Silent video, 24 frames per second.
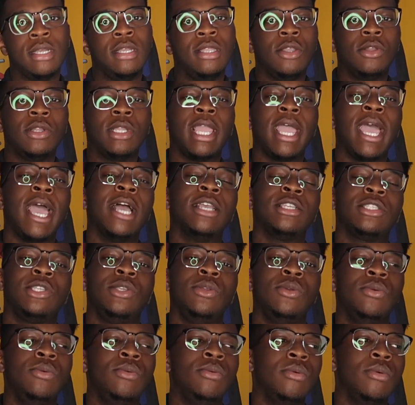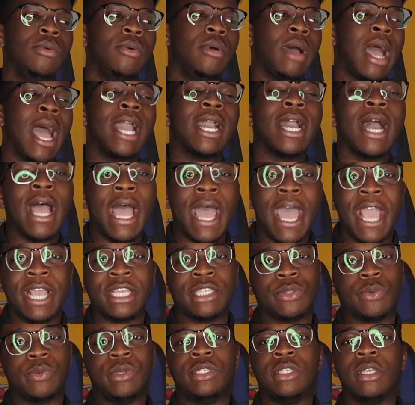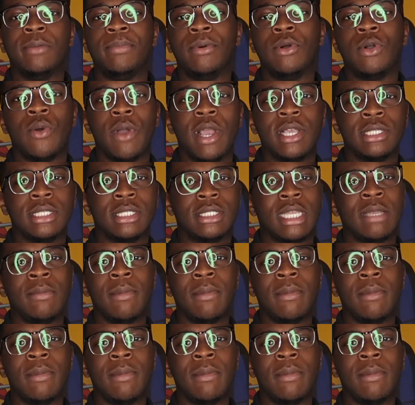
They're gonna ask you. I got asked 3 simple questions.